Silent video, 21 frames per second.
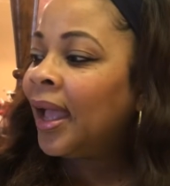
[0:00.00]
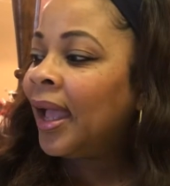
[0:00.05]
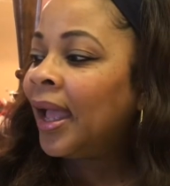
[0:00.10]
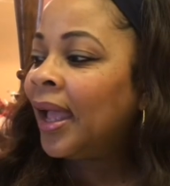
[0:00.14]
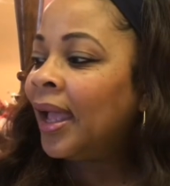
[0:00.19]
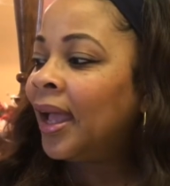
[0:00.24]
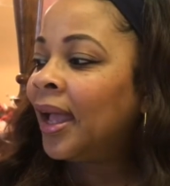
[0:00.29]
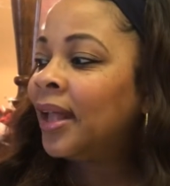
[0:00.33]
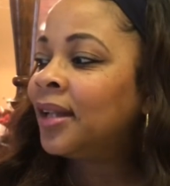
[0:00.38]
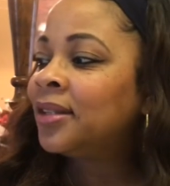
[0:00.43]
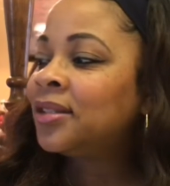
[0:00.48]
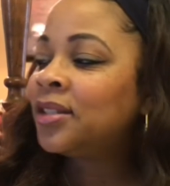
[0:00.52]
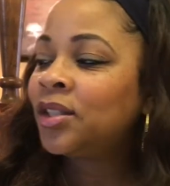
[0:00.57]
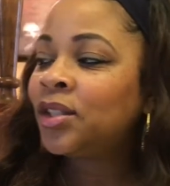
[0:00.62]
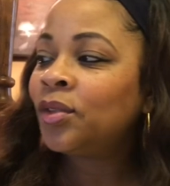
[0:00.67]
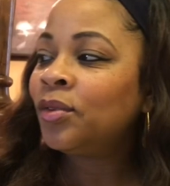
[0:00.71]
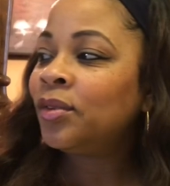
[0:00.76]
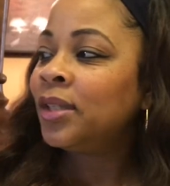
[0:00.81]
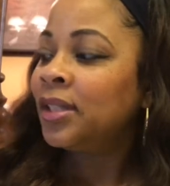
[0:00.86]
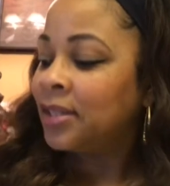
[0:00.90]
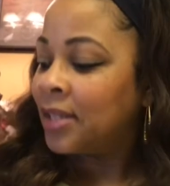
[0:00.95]
and as
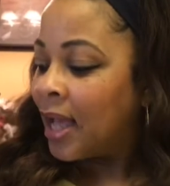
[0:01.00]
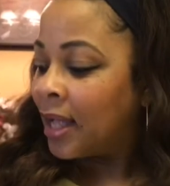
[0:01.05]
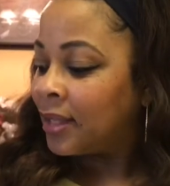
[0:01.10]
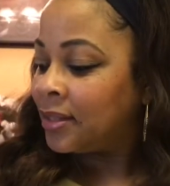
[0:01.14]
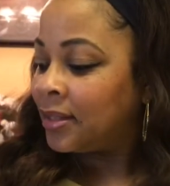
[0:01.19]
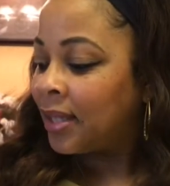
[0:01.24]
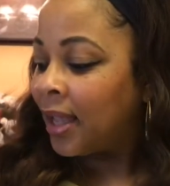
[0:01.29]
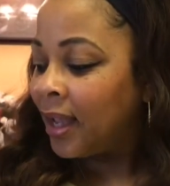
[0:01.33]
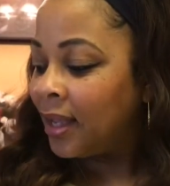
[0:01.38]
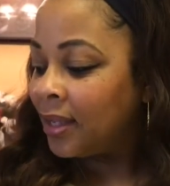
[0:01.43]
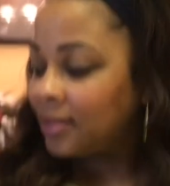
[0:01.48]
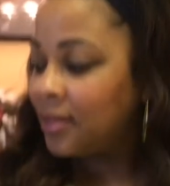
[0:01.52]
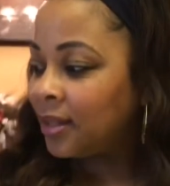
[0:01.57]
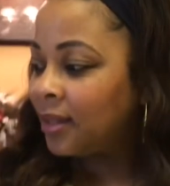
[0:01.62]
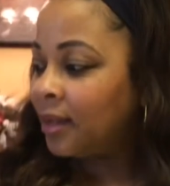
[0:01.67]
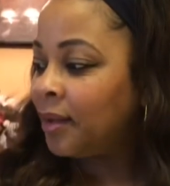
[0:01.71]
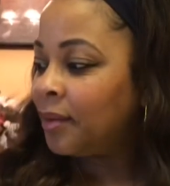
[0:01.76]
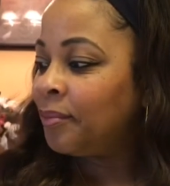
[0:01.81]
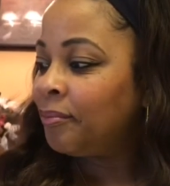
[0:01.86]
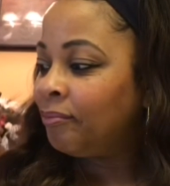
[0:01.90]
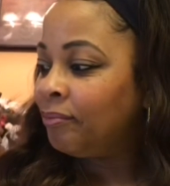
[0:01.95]
soon as I tasted
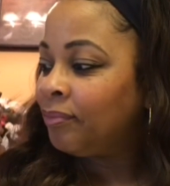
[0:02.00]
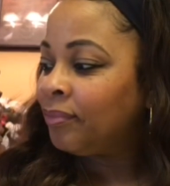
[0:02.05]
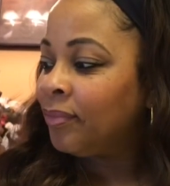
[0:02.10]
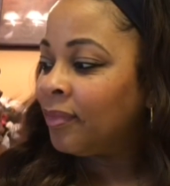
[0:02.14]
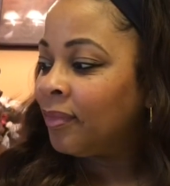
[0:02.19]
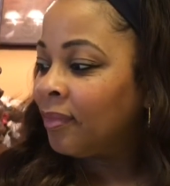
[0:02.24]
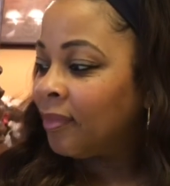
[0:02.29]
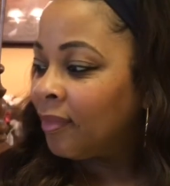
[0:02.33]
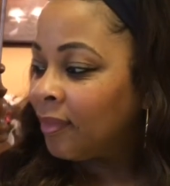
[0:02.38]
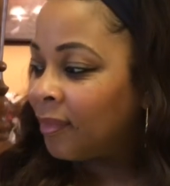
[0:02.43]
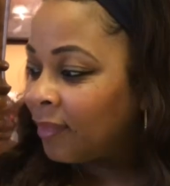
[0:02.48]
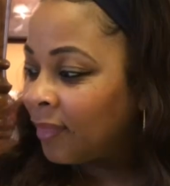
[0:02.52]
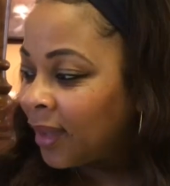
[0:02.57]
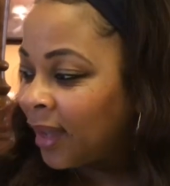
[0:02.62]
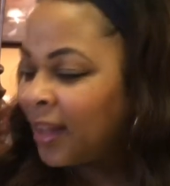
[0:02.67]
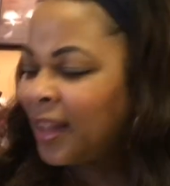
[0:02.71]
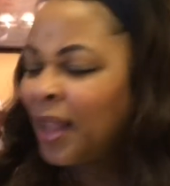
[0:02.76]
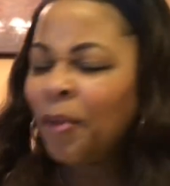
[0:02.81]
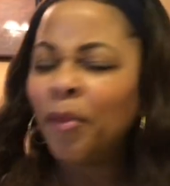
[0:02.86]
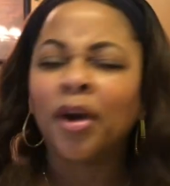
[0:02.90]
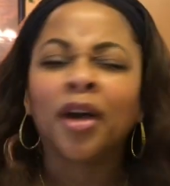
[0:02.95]
them,
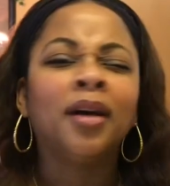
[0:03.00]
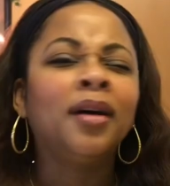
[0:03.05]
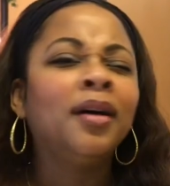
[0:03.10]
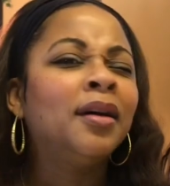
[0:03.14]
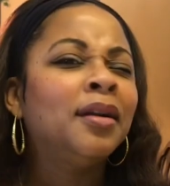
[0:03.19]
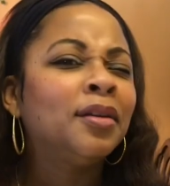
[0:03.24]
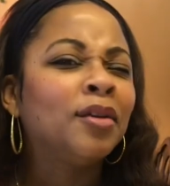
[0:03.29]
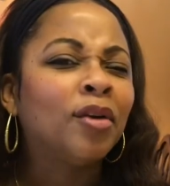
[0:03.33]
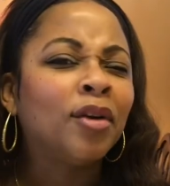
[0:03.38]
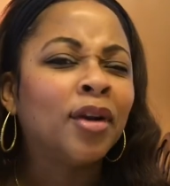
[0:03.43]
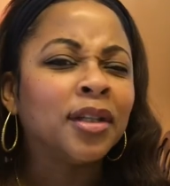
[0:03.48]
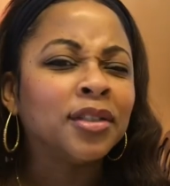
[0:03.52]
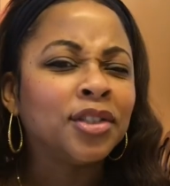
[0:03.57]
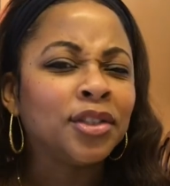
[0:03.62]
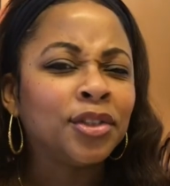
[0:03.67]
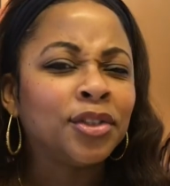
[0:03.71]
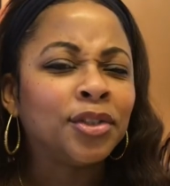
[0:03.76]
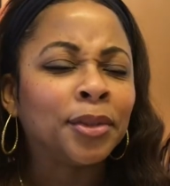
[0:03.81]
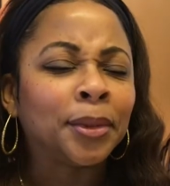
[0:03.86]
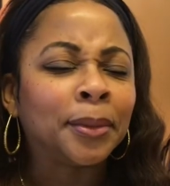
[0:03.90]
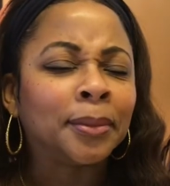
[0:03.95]
and they were good and
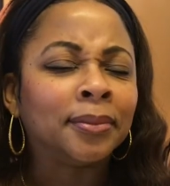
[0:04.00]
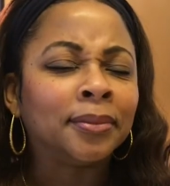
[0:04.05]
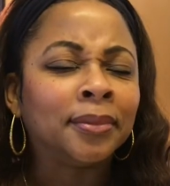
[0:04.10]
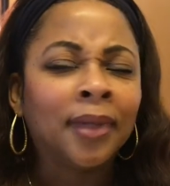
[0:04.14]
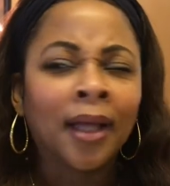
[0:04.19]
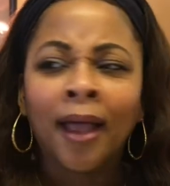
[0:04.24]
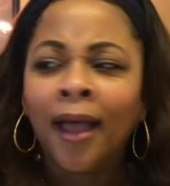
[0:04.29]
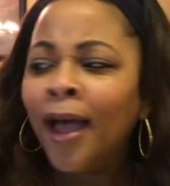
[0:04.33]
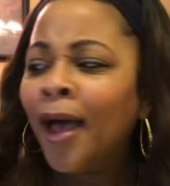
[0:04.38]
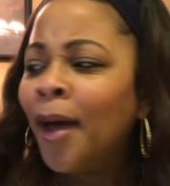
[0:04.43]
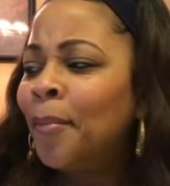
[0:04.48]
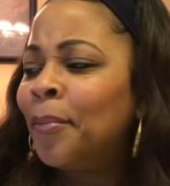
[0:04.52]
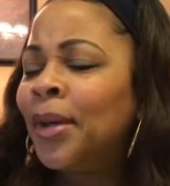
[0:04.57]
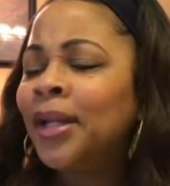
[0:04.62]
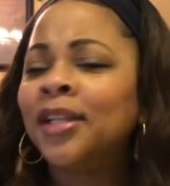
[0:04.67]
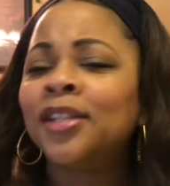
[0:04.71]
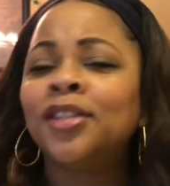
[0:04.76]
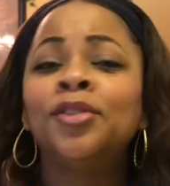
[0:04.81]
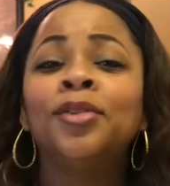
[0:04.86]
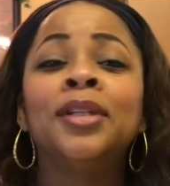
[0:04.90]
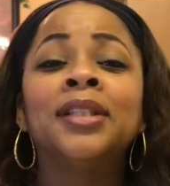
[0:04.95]
crunchy too,
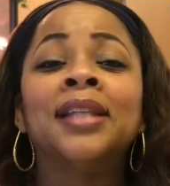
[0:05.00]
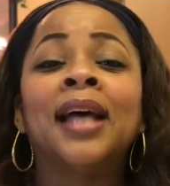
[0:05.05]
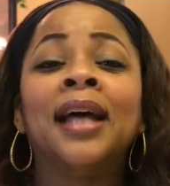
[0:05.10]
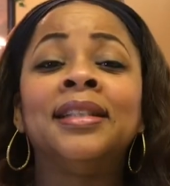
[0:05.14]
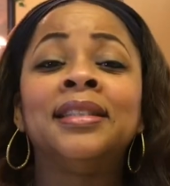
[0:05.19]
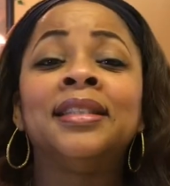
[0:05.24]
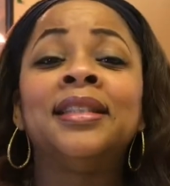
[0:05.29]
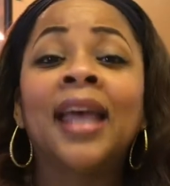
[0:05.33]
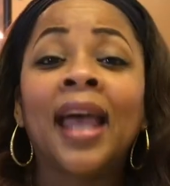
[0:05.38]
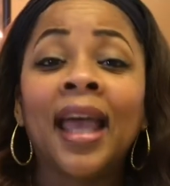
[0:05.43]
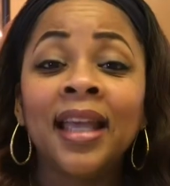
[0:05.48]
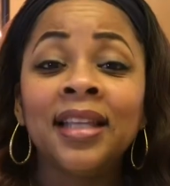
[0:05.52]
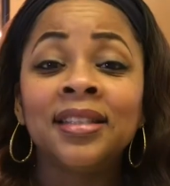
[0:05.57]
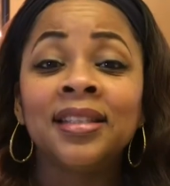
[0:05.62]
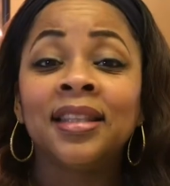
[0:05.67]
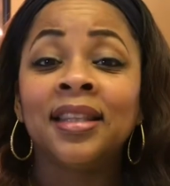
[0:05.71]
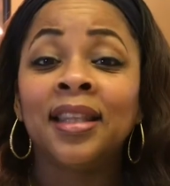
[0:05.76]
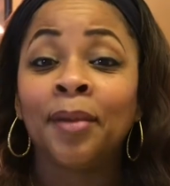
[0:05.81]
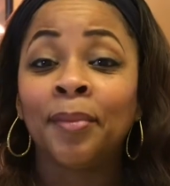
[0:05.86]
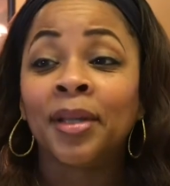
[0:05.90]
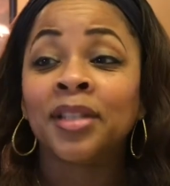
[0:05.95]
but as soon as I
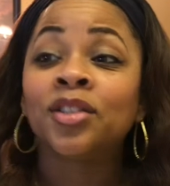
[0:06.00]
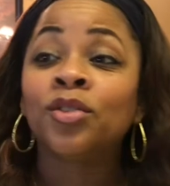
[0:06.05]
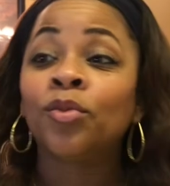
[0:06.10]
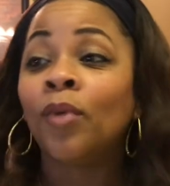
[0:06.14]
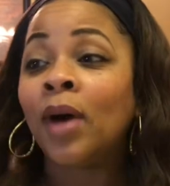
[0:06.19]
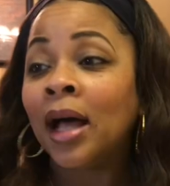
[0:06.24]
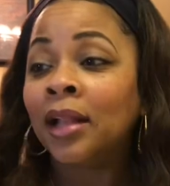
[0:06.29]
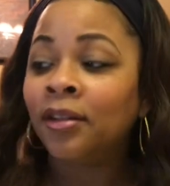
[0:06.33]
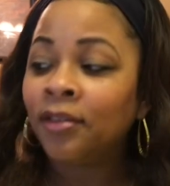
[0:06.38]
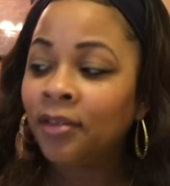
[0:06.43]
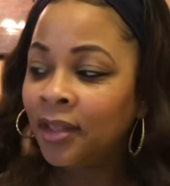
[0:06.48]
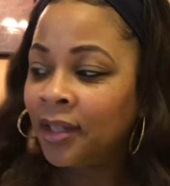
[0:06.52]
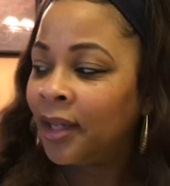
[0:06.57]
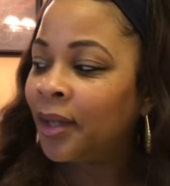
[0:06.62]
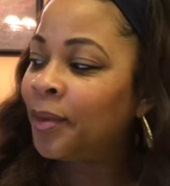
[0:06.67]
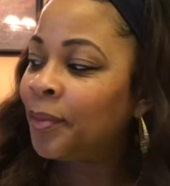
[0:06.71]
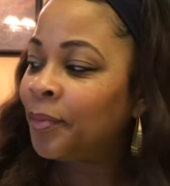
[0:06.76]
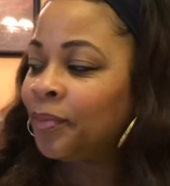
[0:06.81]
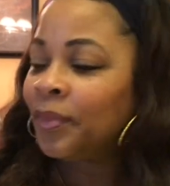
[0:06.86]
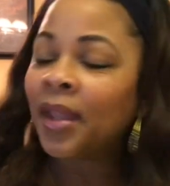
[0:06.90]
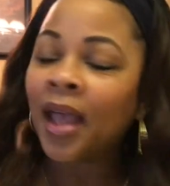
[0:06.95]
tasted them and swallowed
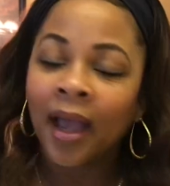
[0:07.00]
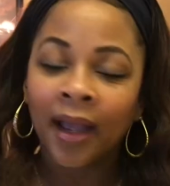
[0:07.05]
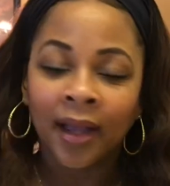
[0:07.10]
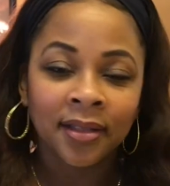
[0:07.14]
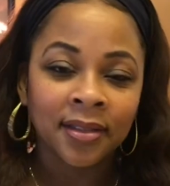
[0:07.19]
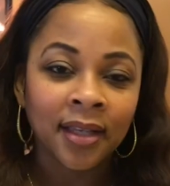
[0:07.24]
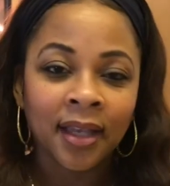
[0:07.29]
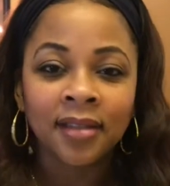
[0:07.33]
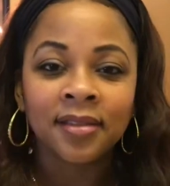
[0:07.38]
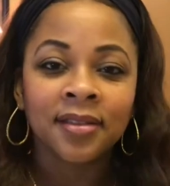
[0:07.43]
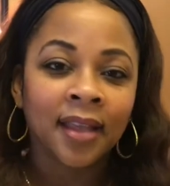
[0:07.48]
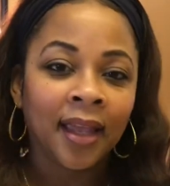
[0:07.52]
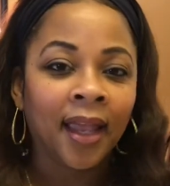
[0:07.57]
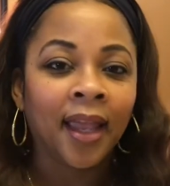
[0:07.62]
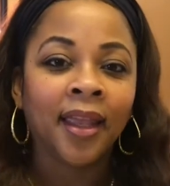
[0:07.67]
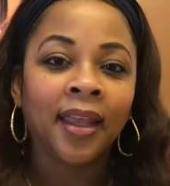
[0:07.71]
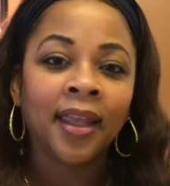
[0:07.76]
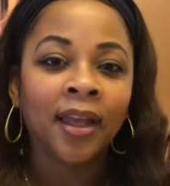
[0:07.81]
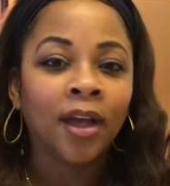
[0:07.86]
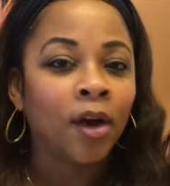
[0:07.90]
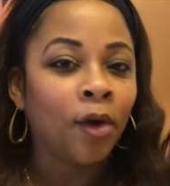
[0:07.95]
them, I could taste the
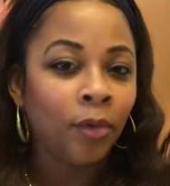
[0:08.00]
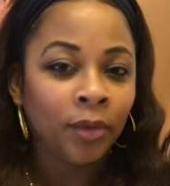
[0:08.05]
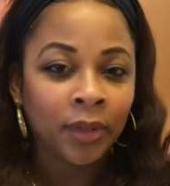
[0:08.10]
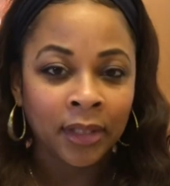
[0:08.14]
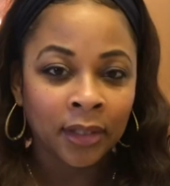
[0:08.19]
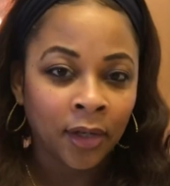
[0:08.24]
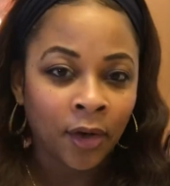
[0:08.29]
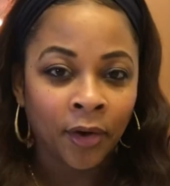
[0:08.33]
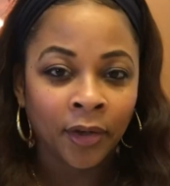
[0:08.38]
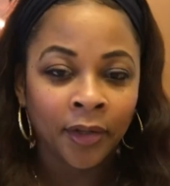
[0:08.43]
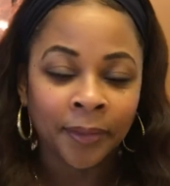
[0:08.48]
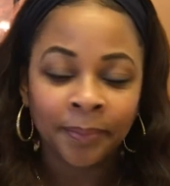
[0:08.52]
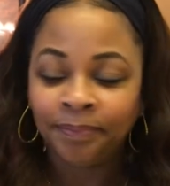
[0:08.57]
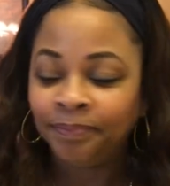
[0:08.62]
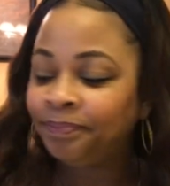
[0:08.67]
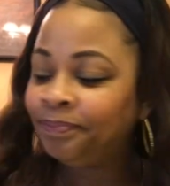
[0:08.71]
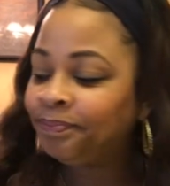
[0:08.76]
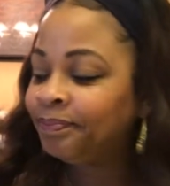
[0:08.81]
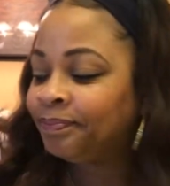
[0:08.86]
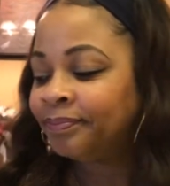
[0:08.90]
eggy coating on them.